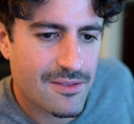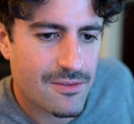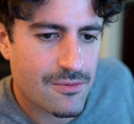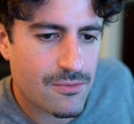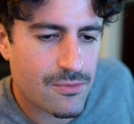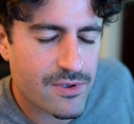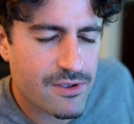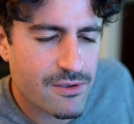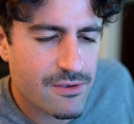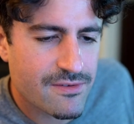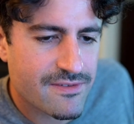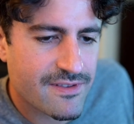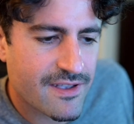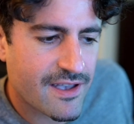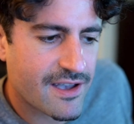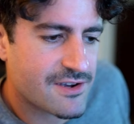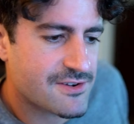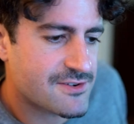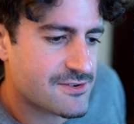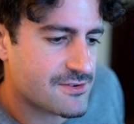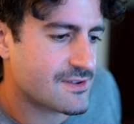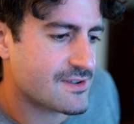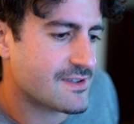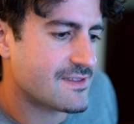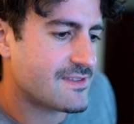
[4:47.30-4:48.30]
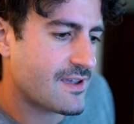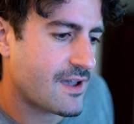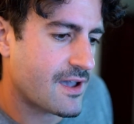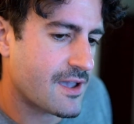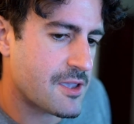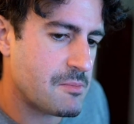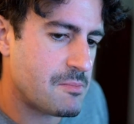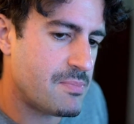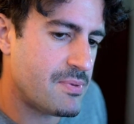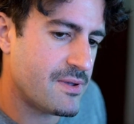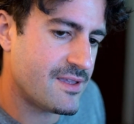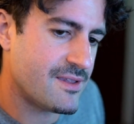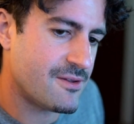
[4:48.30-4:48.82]
We used to actually
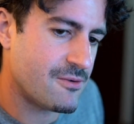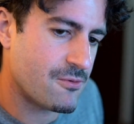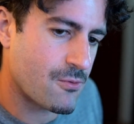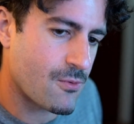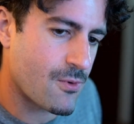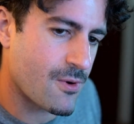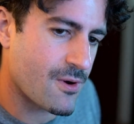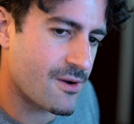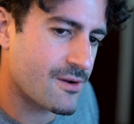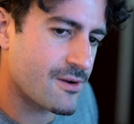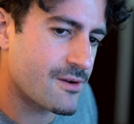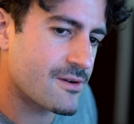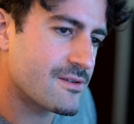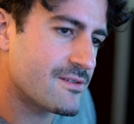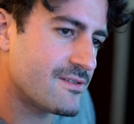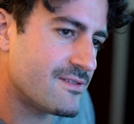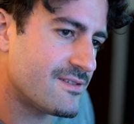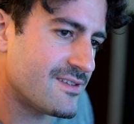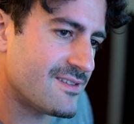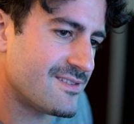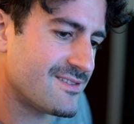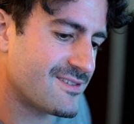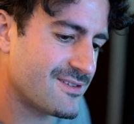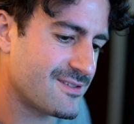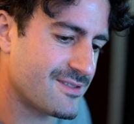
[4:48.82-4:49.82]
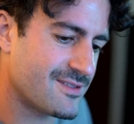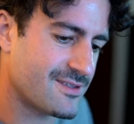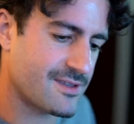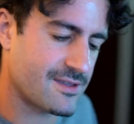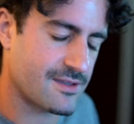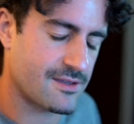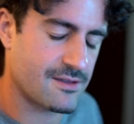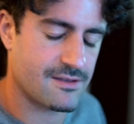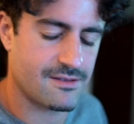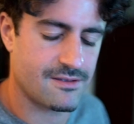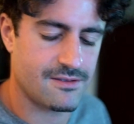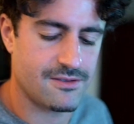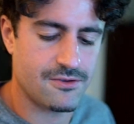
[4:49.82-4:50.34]
type in words into
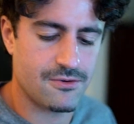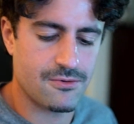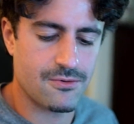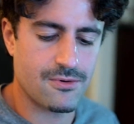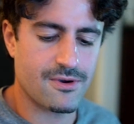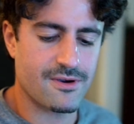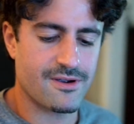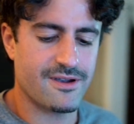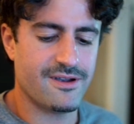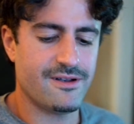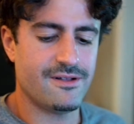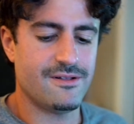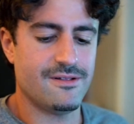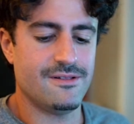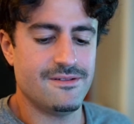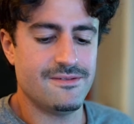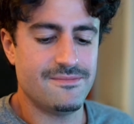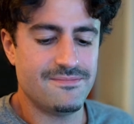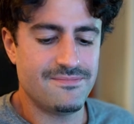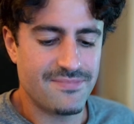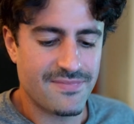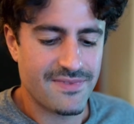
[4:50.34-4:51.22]
the URL